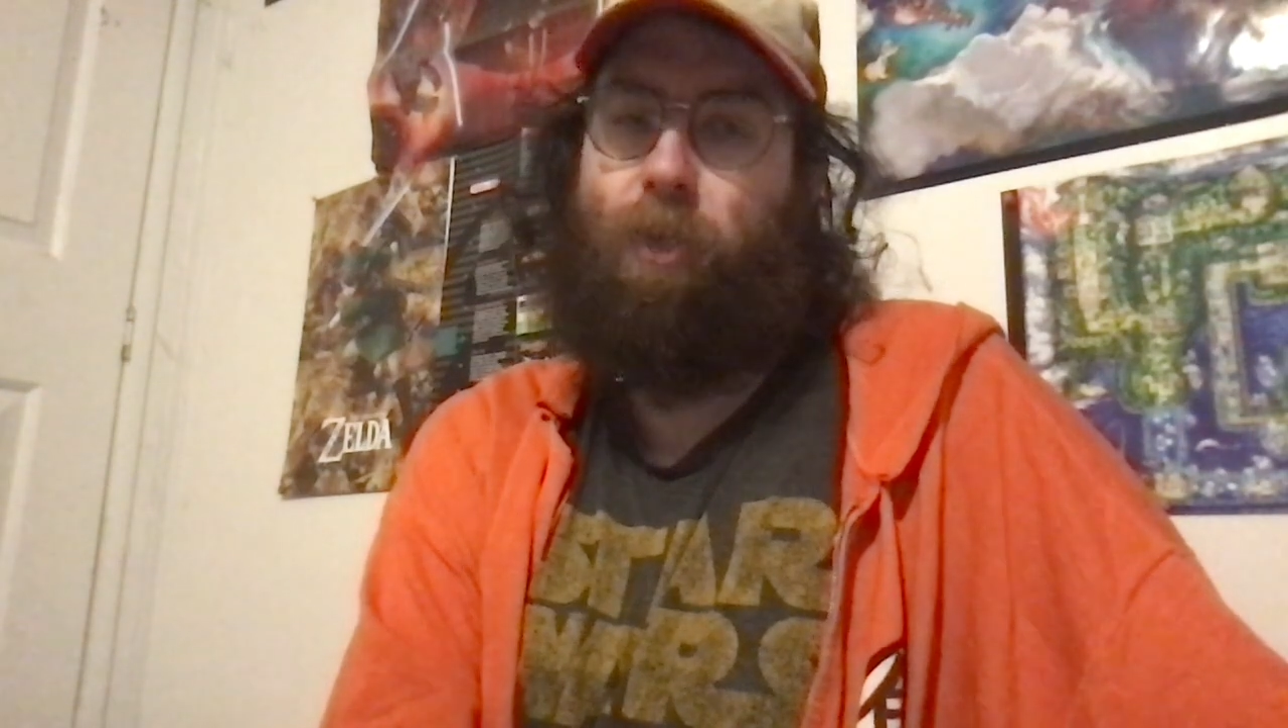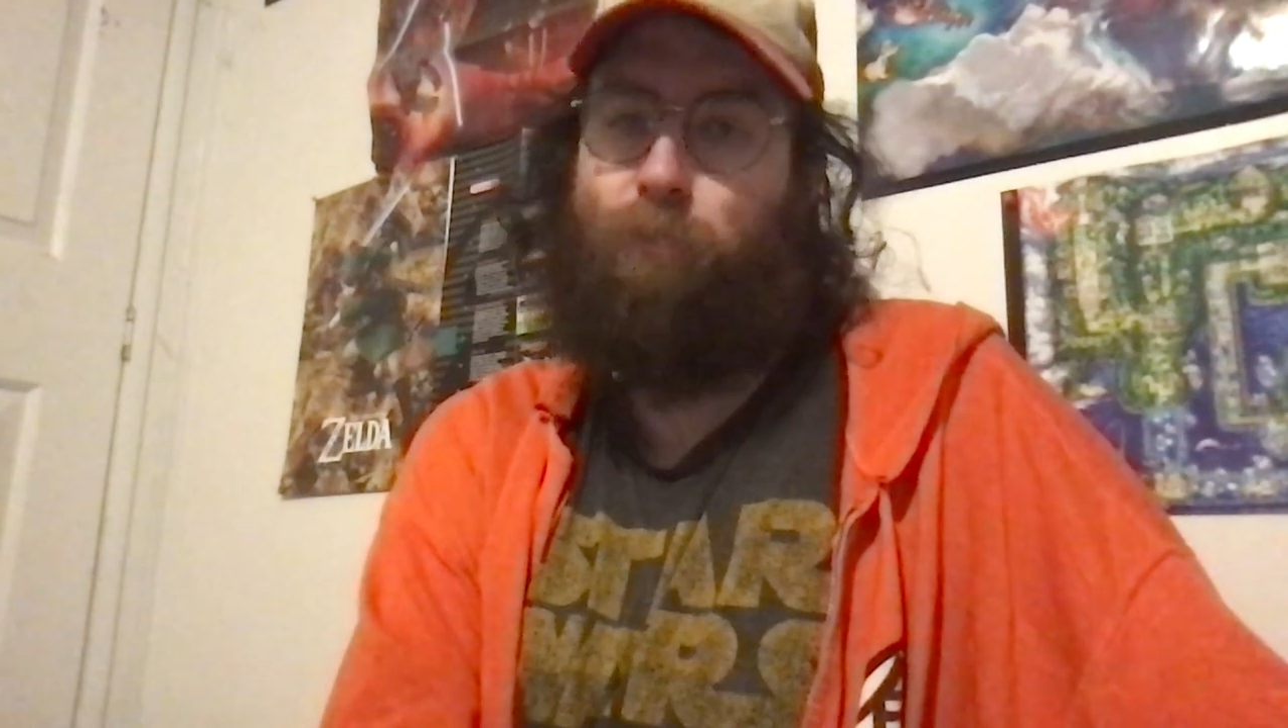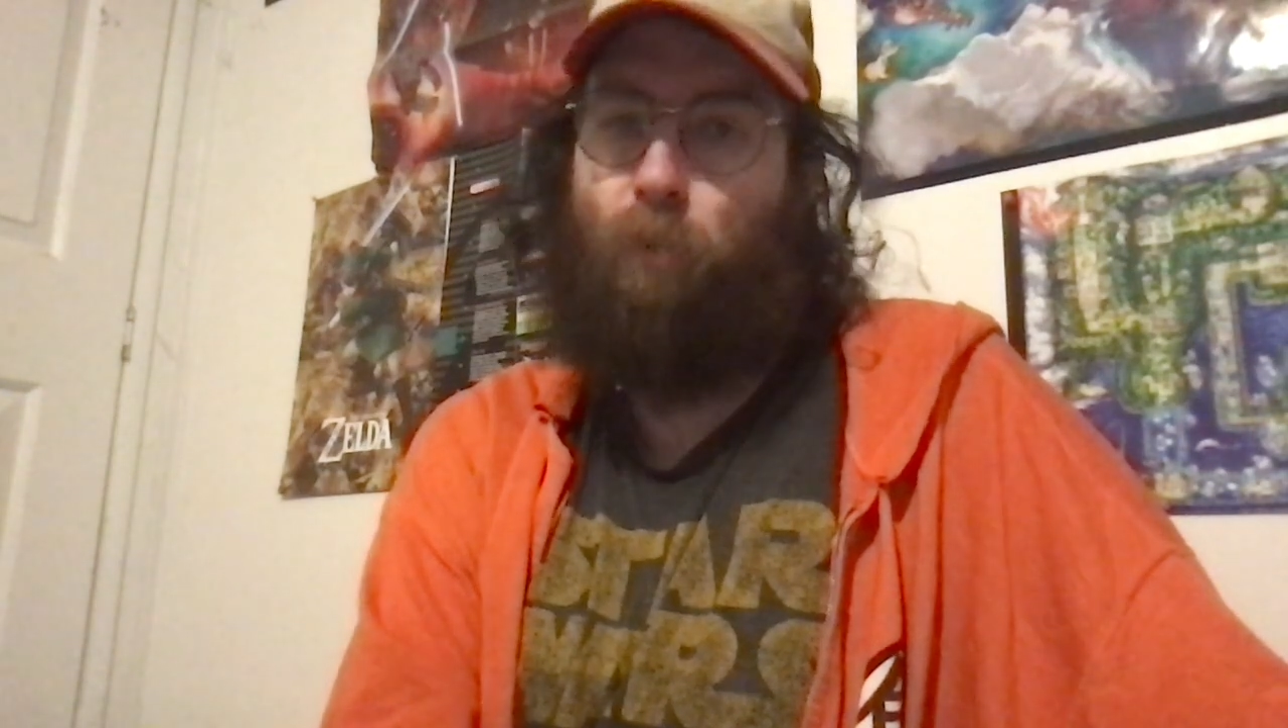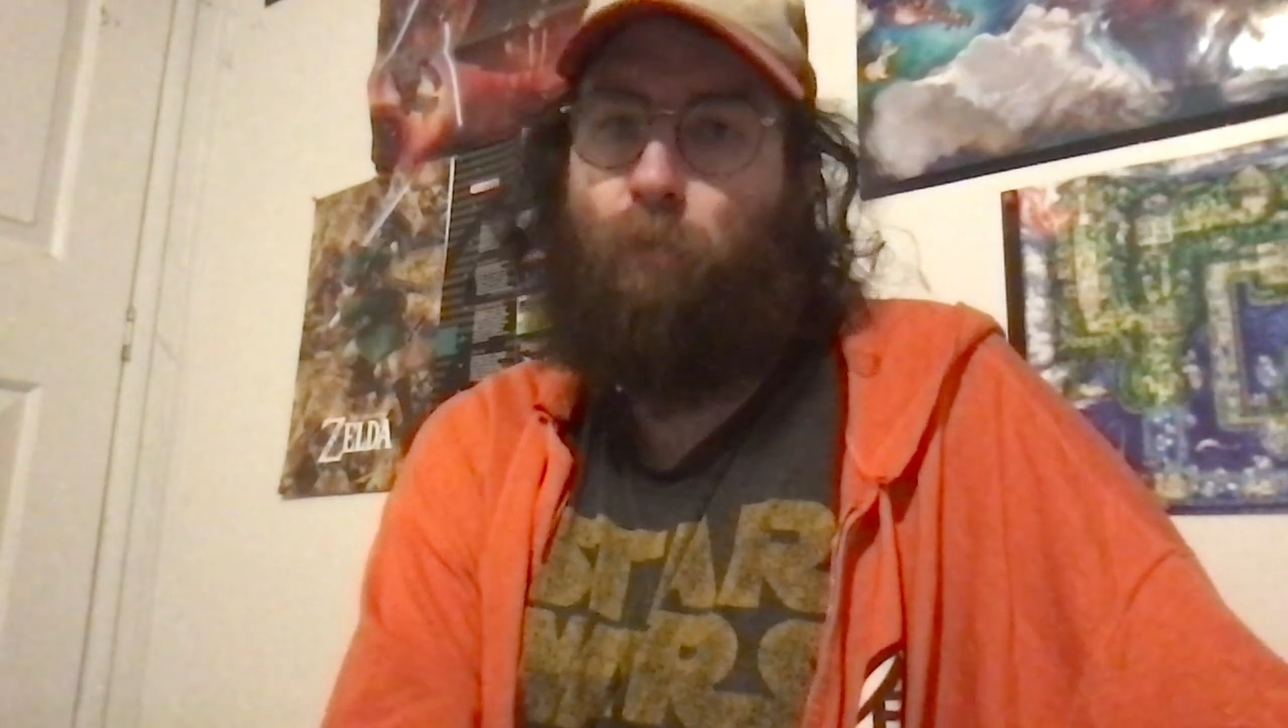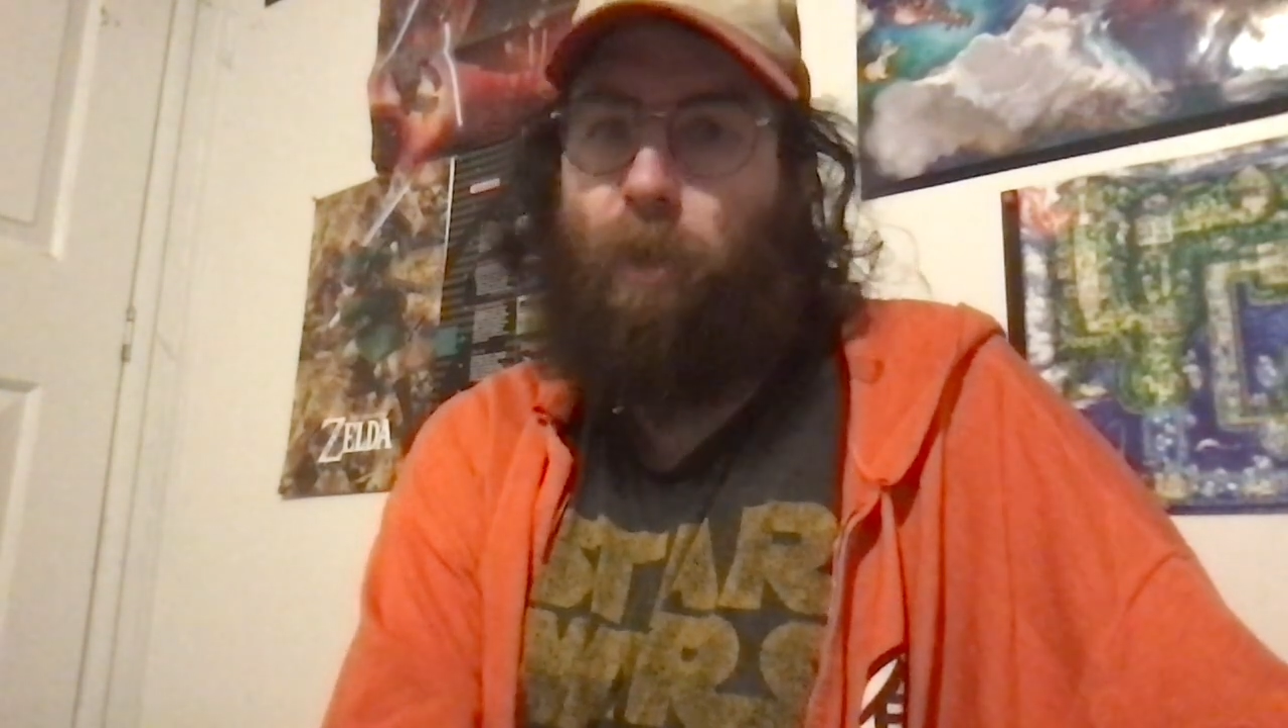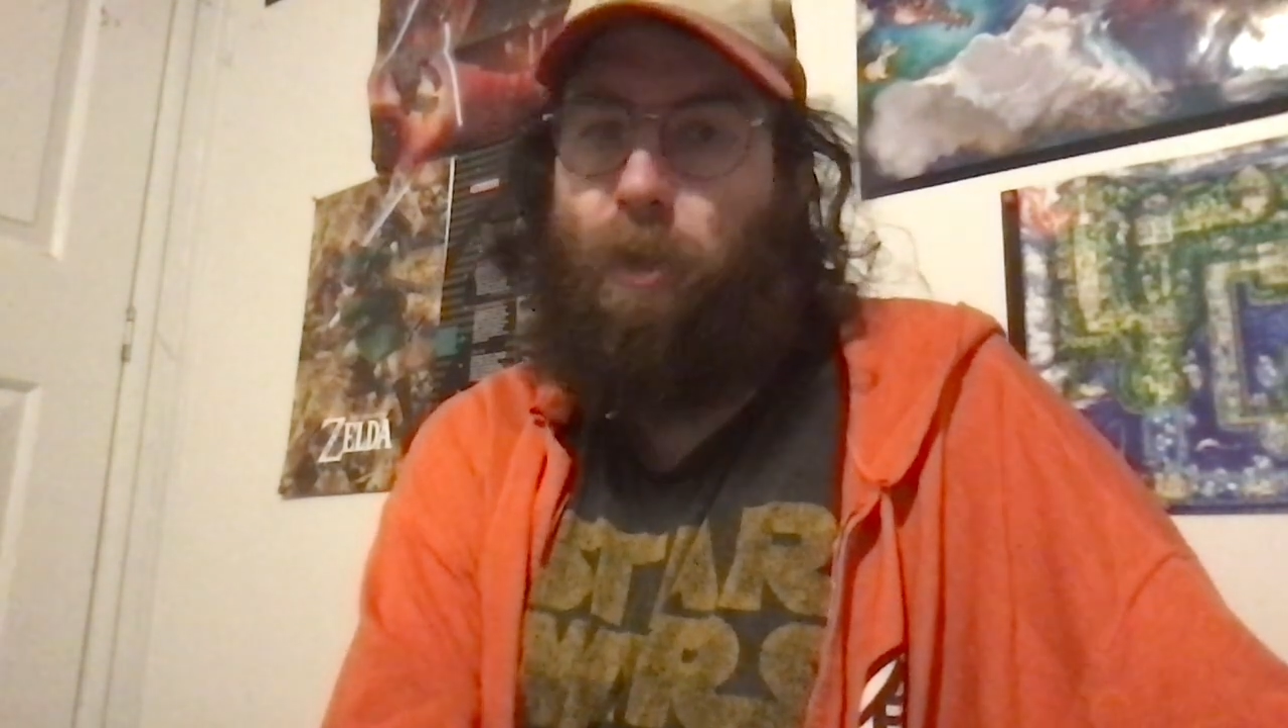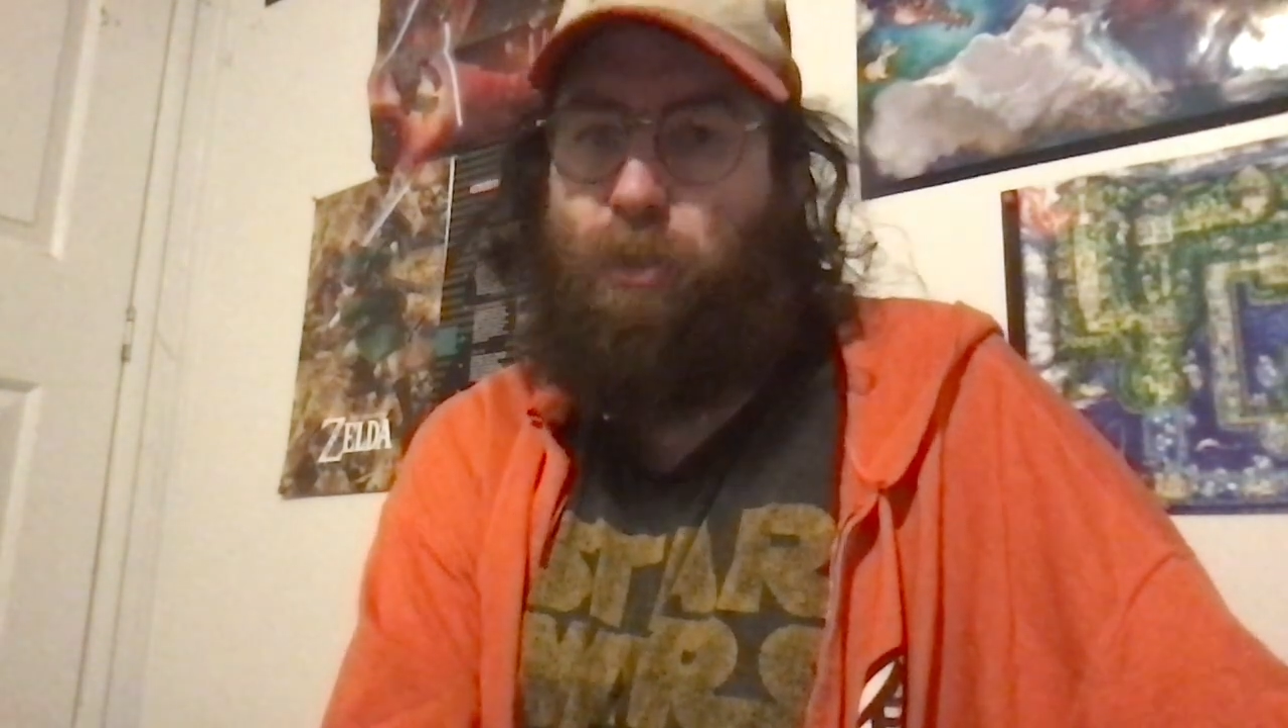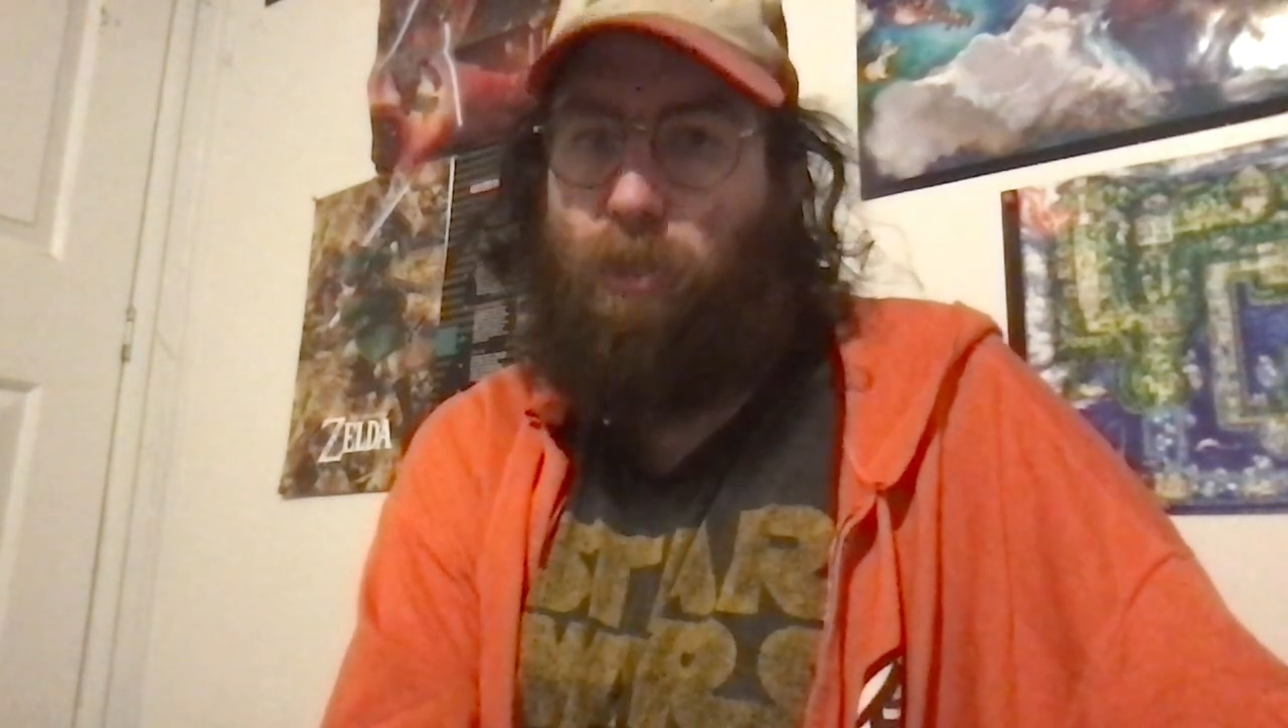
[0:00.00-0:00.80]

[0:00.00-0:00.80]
for a race,